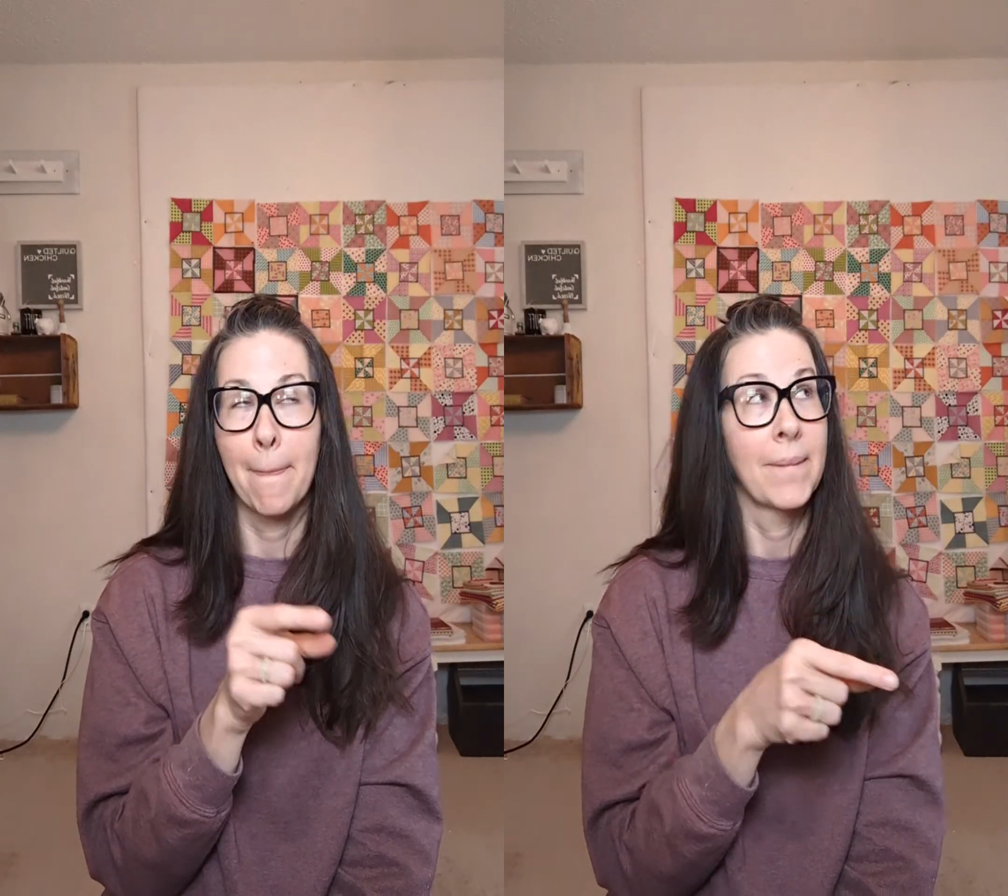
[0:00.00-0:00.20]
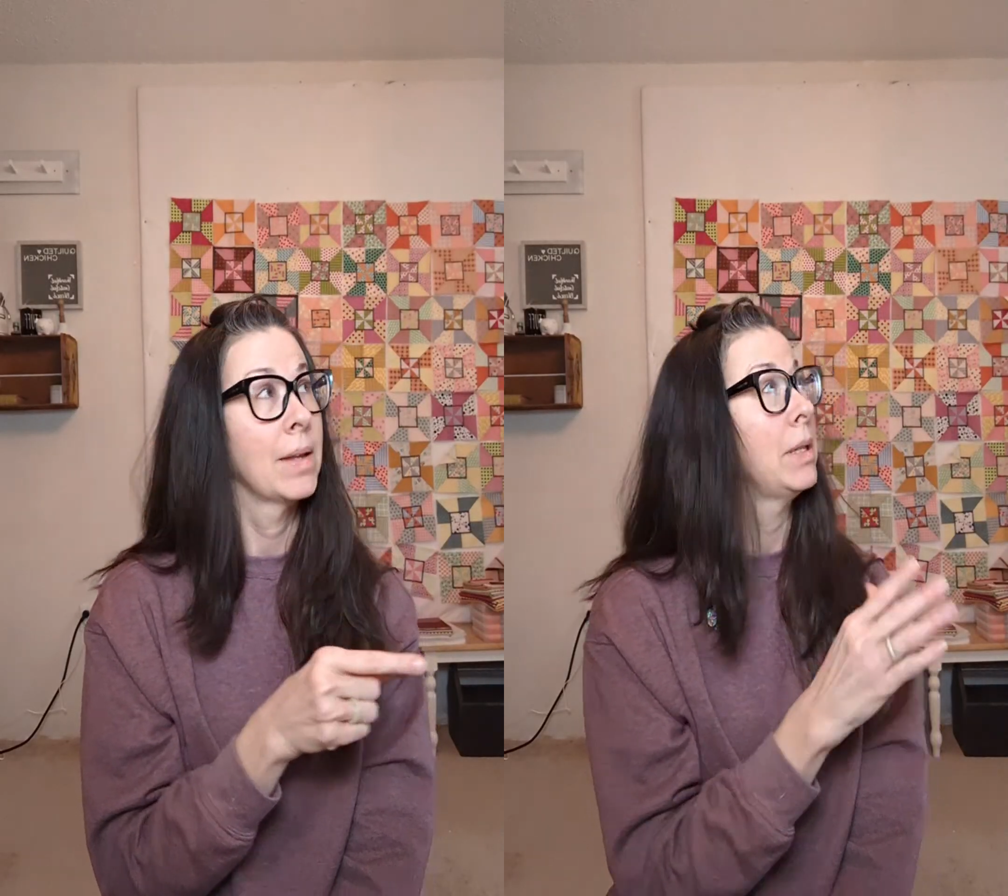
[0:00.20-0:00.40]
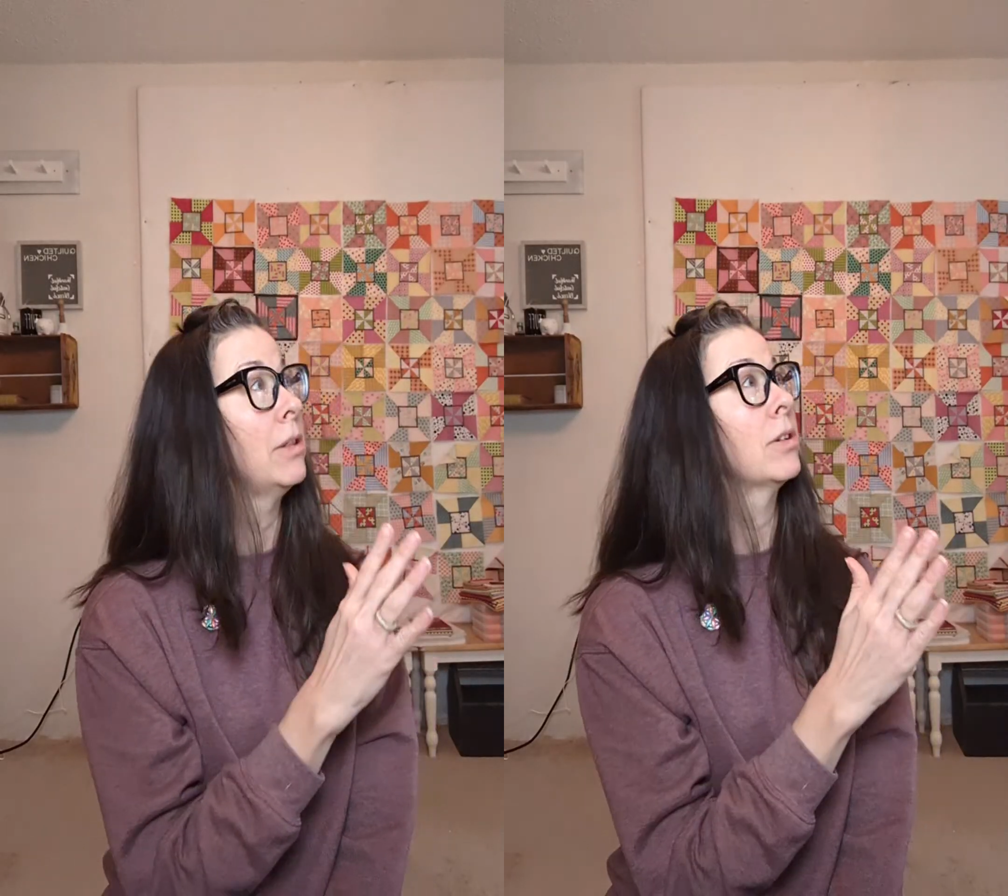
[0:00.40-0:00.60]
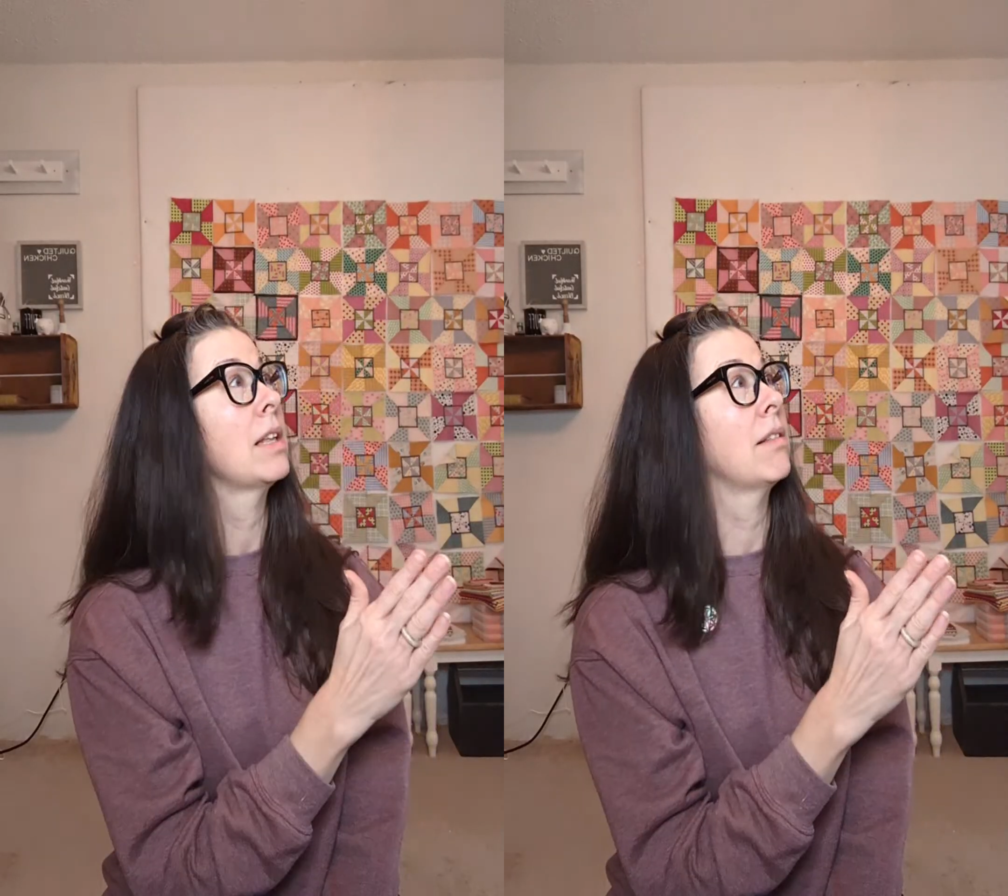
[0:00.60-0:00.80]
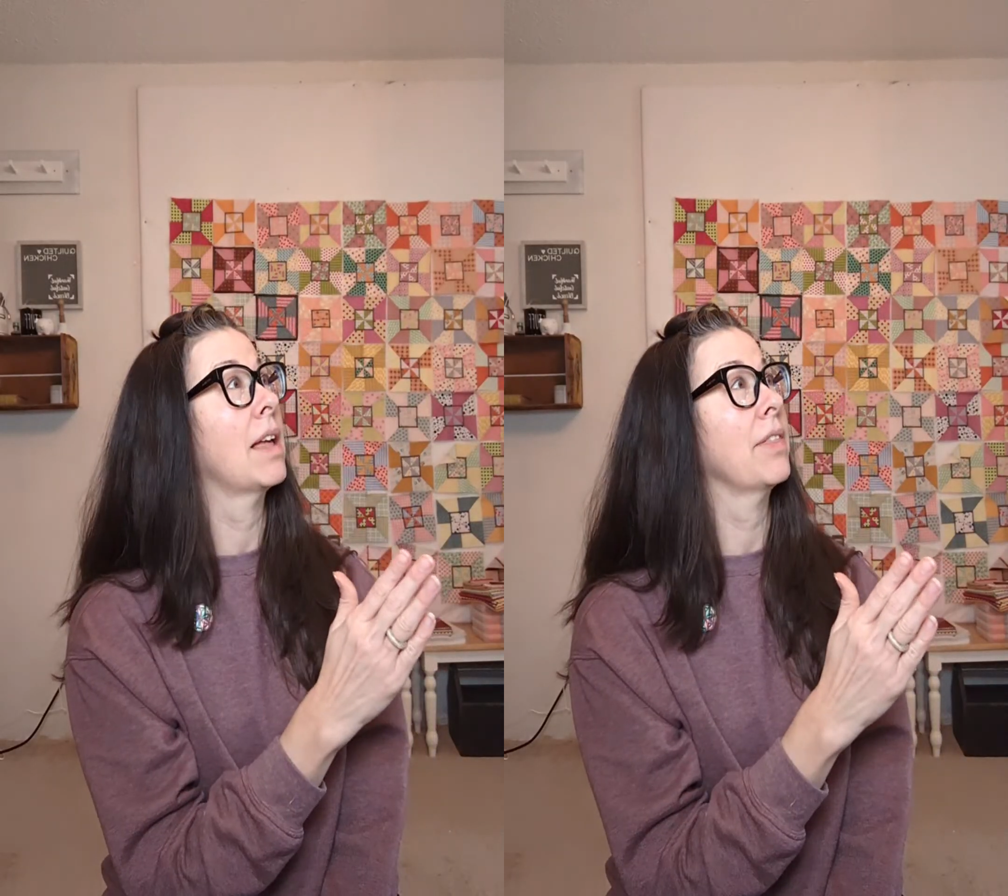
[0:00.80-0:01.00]
be
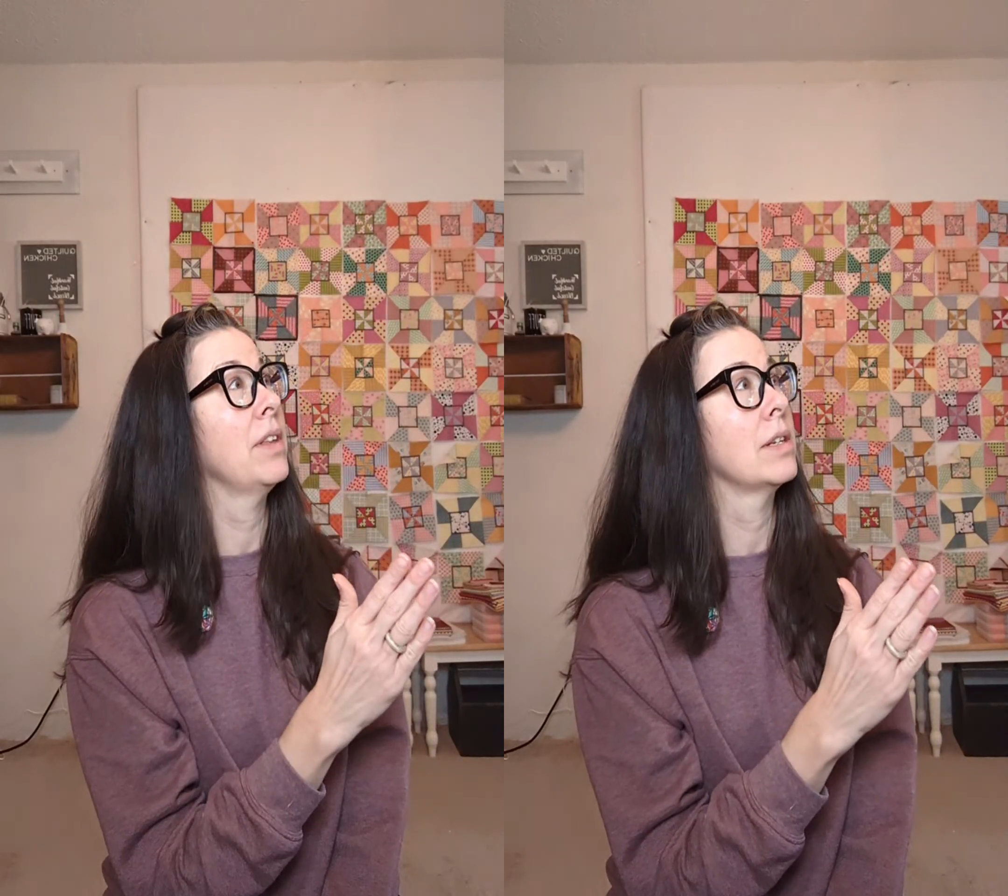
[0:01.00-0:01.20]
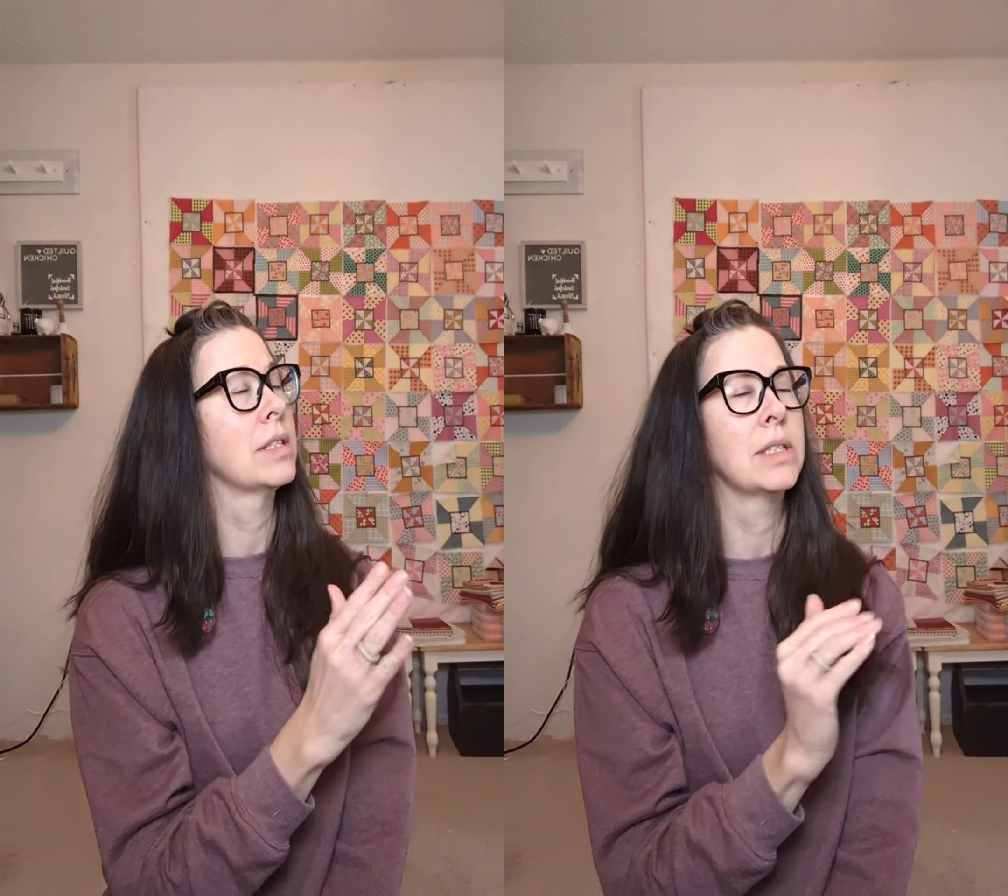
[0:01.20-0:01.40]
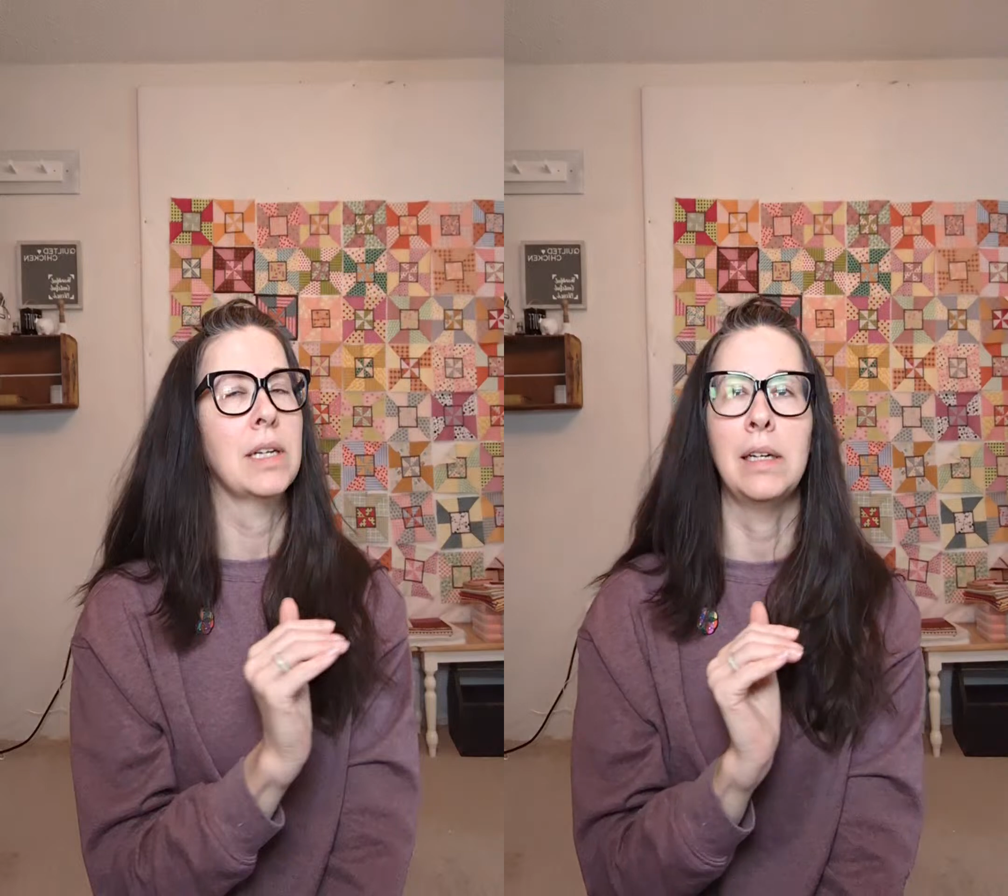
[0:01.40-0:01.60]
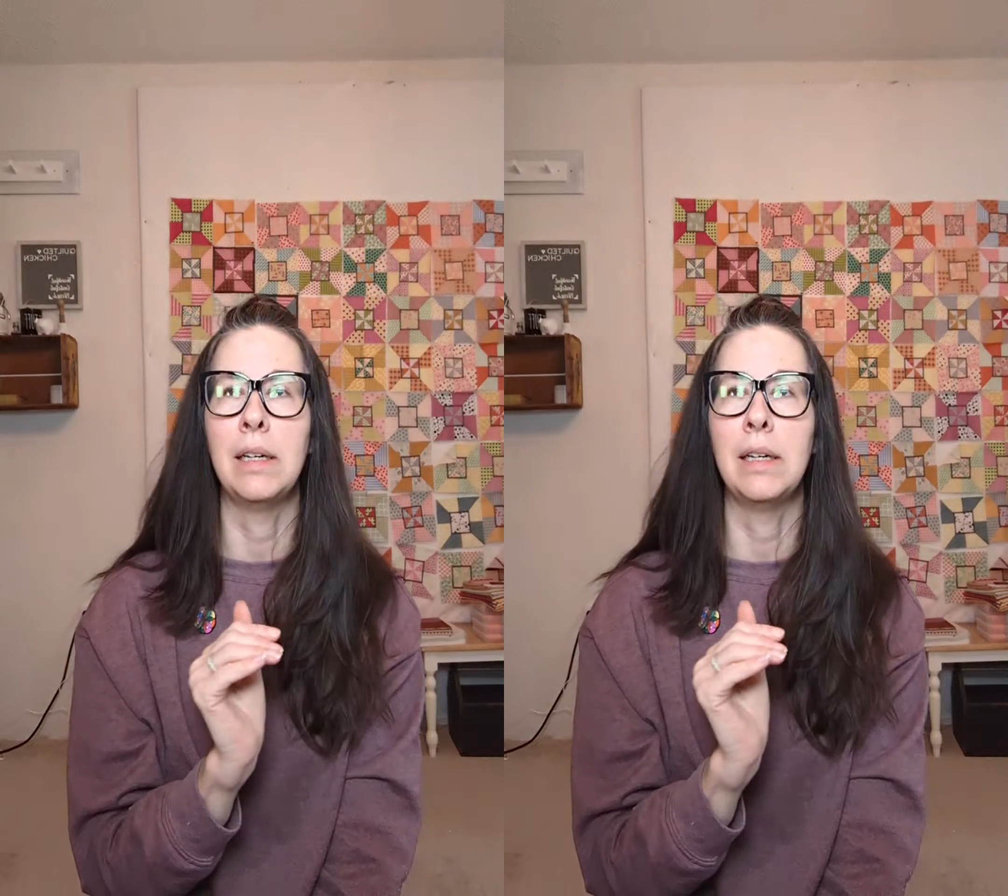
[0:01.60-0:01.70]
looking like this,